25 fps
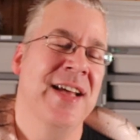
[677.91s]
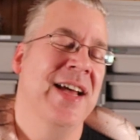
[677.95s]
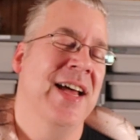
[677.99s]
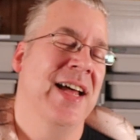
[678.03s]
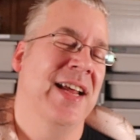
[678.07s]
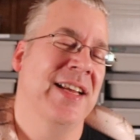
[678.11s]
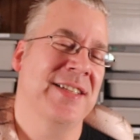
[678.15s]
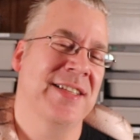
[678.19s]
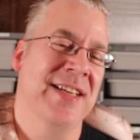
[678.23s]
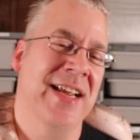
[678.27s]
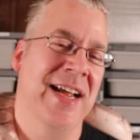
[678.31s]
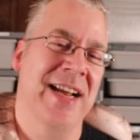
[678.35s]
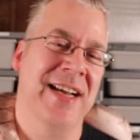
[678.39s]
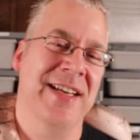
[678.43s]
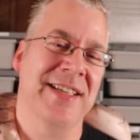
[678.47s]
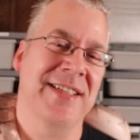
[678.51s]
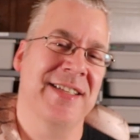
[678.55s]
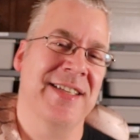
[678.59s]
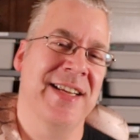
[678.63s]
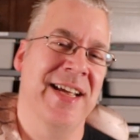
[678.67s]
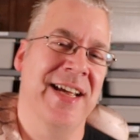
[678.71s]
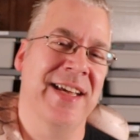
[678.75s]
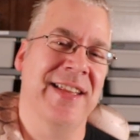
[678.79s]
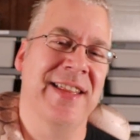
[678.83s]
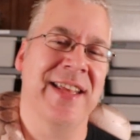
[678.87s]
And it's not a
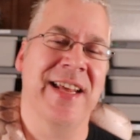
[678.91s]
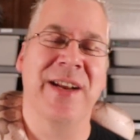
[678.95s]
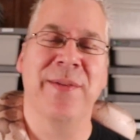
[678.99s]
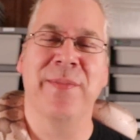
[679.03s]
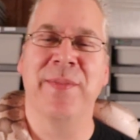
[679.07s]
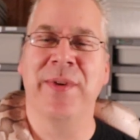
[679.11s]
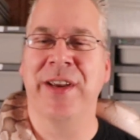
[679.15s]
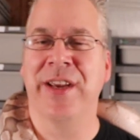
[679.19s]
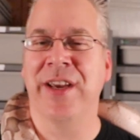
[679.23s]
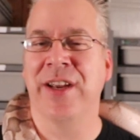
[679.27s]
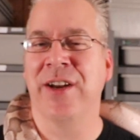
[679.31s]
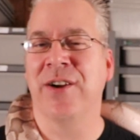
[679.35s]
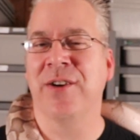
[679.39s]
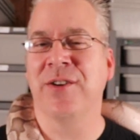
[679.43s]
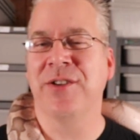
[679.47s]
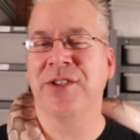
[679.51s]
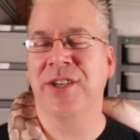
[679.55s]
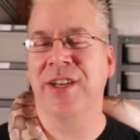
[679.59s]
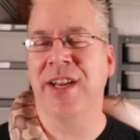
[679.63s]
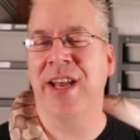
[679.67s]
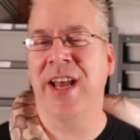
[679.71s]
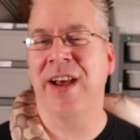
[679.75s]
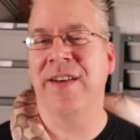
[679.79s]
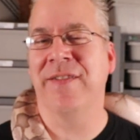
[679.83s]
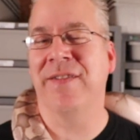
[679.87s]
snake that a beginner
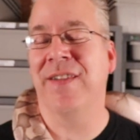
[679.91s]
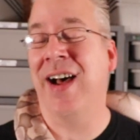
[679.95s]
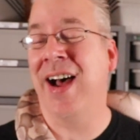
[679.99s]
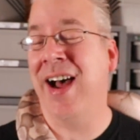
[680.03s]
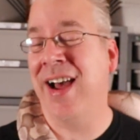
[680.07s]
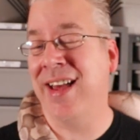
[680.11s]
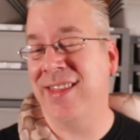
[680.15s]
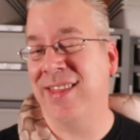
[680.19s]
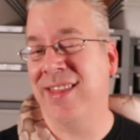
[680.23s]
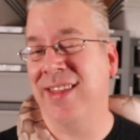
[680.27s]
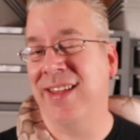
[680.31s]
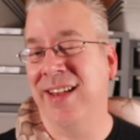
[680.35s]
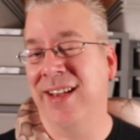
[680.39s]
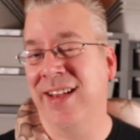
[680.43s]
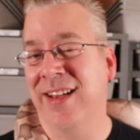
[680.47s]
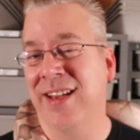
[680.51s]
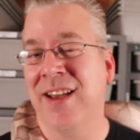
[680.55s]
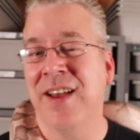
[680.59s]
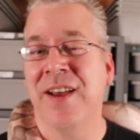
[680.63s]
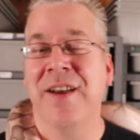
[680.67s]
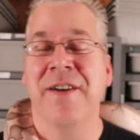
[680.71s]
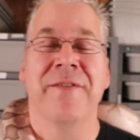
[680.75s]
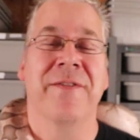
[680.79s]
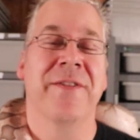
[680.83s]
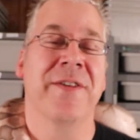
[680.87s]
should have, I think,
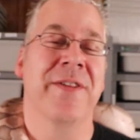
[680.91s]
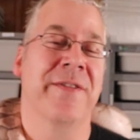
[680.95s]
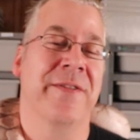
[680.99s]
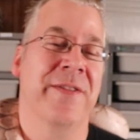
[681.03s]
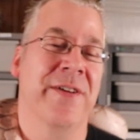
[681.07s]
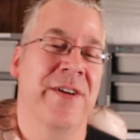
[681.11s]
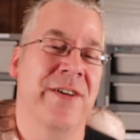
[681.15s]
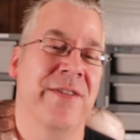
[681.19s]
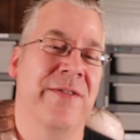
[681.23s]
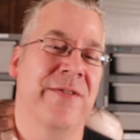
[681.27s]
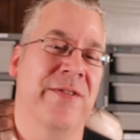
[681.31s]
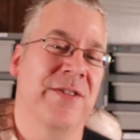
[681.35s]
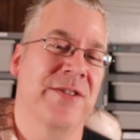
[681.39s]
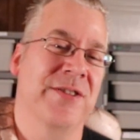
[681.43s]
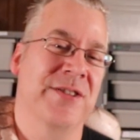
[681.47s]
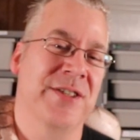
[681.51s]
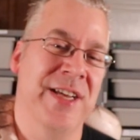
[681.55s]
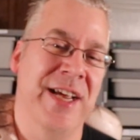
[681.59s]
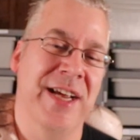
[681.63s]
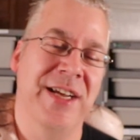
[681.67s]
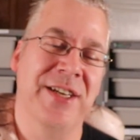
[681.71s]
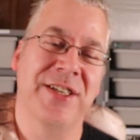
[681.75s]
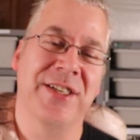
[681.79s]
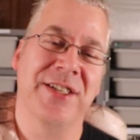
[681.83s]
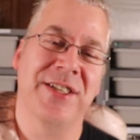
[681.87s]
for the very first
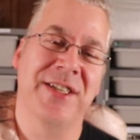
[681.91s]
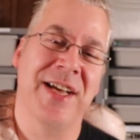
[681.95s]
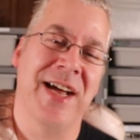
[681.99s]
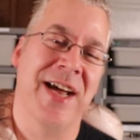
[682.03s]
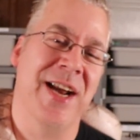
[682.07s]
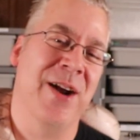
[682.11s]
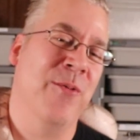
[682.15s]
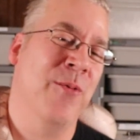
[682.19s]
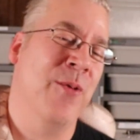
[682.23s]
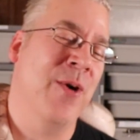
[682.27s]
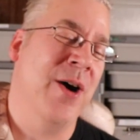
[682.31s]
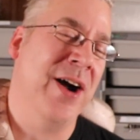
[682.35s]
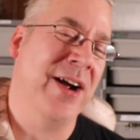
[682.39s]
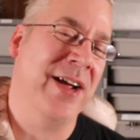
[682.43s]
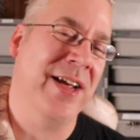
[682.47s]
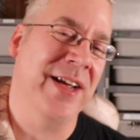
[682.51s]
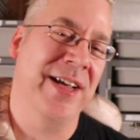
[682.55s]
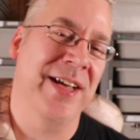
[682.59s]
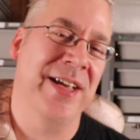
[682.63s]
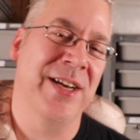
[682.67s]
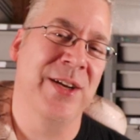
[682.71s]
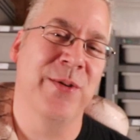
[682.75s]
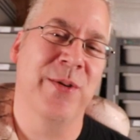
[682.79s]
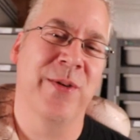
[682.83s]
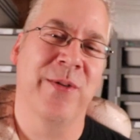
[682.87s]
snake, just kind of walking
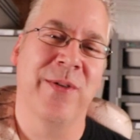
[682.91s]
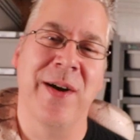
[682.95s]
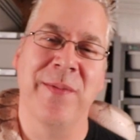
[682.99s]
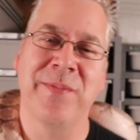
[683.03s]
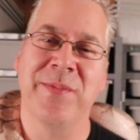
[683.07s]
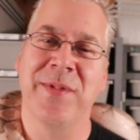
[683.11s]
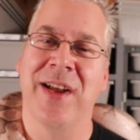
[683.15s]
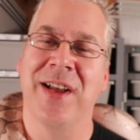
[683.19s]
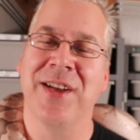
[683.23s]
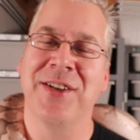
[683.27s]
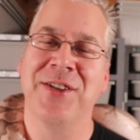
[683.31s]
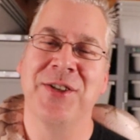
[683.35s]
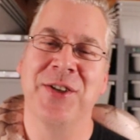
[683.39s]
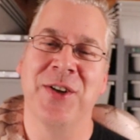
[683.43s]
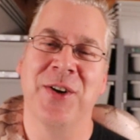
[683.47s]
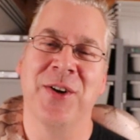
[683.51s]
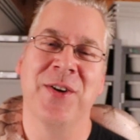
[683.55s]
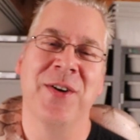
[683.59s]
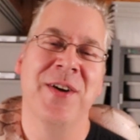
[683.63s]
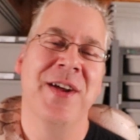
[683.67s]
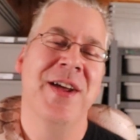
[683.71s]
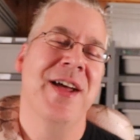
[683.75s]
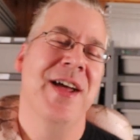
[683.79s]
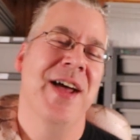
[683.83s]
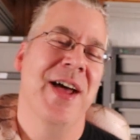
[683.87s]
into a reptile
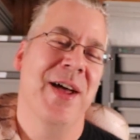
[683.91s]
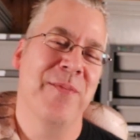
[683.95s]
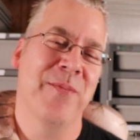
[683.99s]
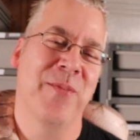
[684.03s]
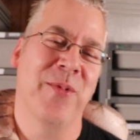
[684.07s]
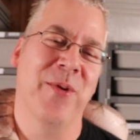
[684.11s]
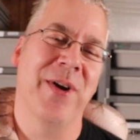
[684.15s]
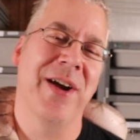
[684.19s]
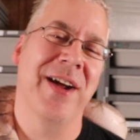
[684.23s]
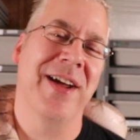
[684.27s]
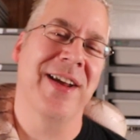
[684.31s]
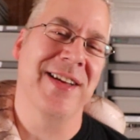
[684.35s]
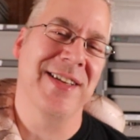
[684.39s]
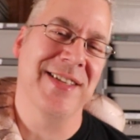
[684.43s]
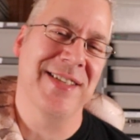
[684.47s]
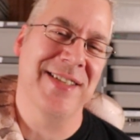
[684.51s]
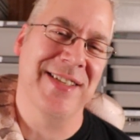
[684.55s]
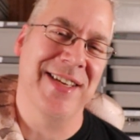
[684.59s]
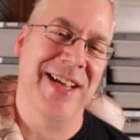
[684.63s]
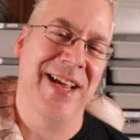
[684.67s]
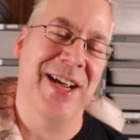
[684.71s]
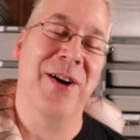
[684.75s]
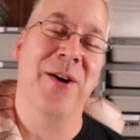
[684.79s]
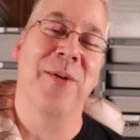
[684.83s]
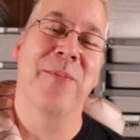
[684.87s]
show and bringing a
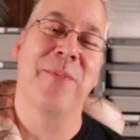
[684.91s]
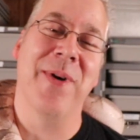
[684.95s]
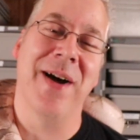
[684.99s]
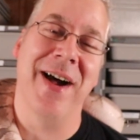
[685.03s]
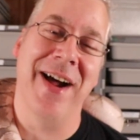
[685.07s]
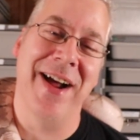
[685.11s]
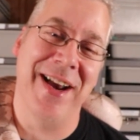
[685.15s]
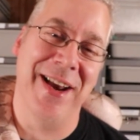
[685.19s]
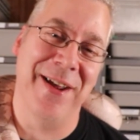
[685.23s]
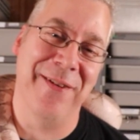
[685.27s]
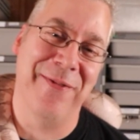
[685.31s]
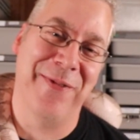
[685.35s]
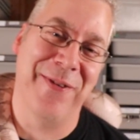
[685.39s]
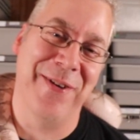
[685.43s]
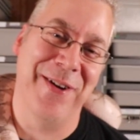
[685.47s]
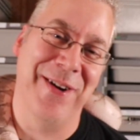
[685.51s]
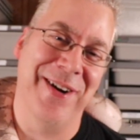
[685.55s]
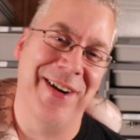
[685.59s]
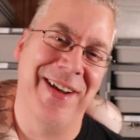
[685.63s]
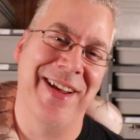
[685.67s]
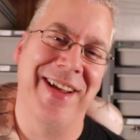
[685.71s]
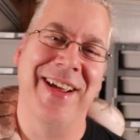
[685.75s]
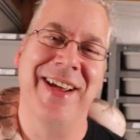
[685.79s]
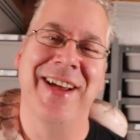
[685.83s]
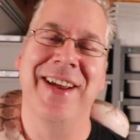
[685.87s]
snake or buying it for
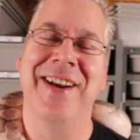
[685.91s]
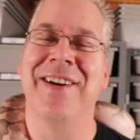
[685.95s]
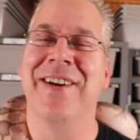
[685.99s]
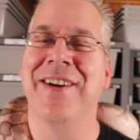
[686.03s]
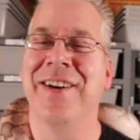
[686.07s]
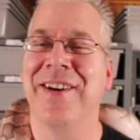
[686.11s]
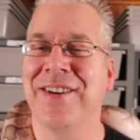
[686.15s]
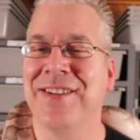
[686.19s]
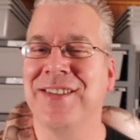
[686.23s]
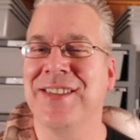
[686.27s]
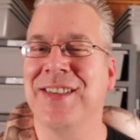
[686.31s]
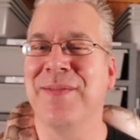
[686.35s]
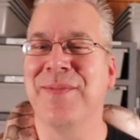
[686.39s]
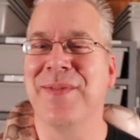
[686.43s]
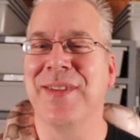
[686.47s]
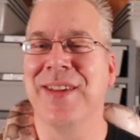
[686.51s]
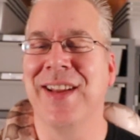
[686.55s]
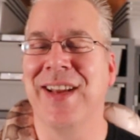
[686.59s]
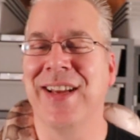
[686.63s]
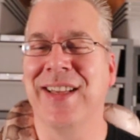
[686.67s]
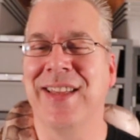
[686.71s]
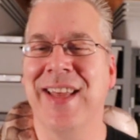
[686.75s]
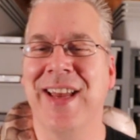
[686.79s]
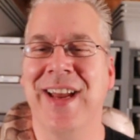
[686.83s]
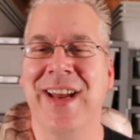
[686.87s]
your kid or something
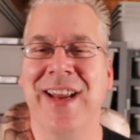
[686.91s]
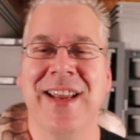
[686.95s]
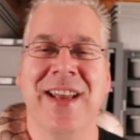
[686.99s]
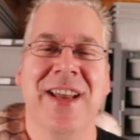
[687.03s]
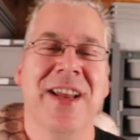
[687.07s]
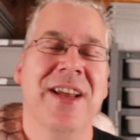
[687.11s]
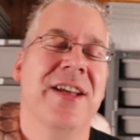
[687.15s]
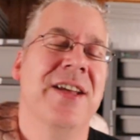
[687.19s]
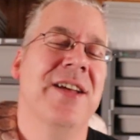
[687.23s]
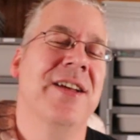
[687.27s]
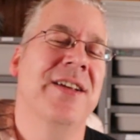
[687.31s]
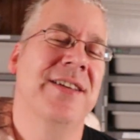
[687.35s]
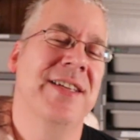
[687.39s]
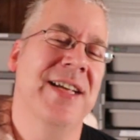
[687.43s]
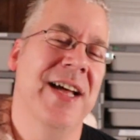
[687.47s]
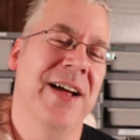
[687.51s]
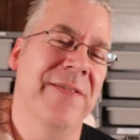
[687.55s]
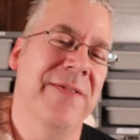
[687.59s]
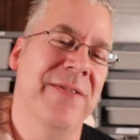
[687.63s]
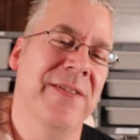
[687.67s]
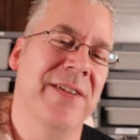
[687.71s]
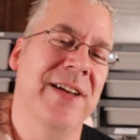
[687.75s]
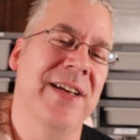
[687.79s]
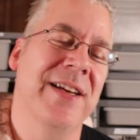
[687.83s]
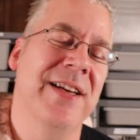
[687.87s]
like that. You
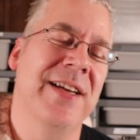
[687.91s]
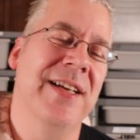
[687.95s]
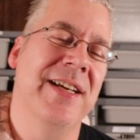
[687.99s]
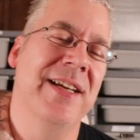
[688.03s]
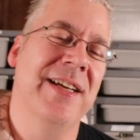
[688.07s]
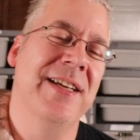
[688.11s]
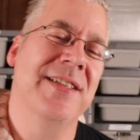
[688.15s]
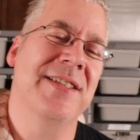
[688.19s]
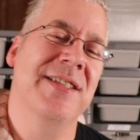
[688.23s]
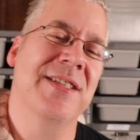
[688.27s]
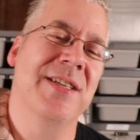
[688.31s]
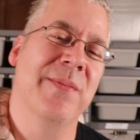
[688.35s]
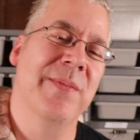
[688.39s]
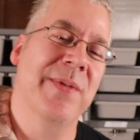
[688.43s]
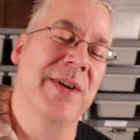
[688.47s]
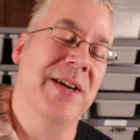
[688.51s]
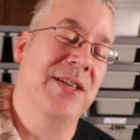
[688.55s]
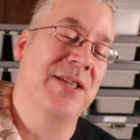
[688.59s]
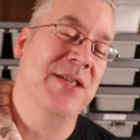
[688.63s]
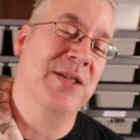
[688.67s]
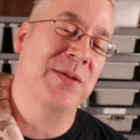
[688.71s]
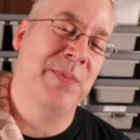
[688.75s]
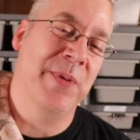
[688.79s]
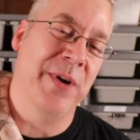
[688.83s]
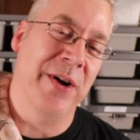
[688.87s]
definitely need some
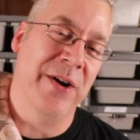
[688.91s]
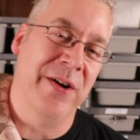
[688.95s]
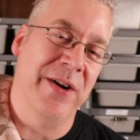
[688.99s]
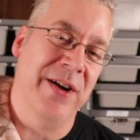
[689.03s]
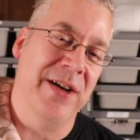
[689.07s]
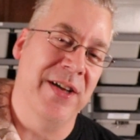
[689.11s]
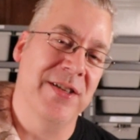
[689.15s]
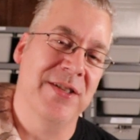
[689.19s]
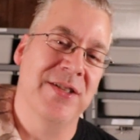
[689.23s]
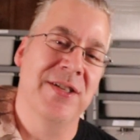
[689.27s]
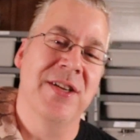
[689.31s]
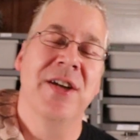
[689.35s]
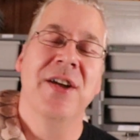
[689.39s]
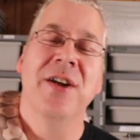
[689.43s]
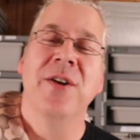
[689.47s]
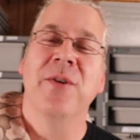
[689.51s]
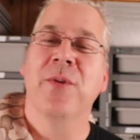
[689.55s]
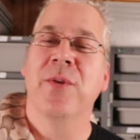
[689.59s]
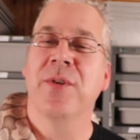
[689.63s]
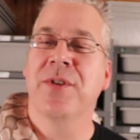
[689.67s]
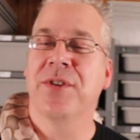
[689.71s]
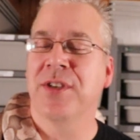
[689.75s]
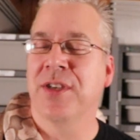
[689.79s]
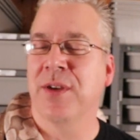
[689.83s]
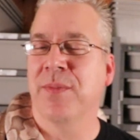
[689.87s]
experience
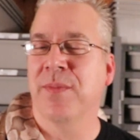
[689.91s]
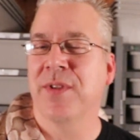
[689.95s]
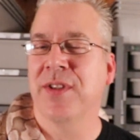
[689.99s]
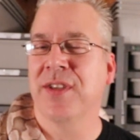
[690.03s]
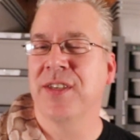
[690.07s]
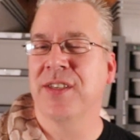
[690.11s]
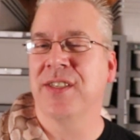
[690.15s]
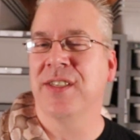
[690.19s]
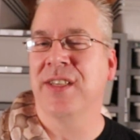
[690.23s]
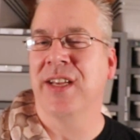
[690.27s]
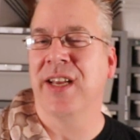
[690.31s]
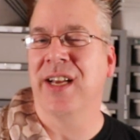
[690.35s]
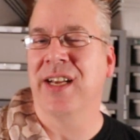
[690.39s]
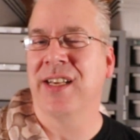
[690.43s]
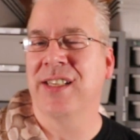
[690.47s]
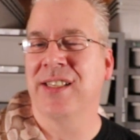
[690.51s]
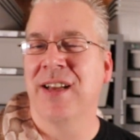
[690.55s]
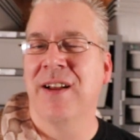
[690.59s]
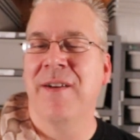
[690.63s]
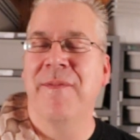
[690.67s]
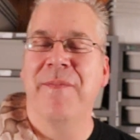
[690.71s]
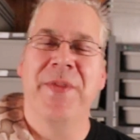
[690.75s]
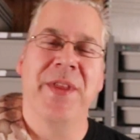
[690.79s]
with some of these snakes.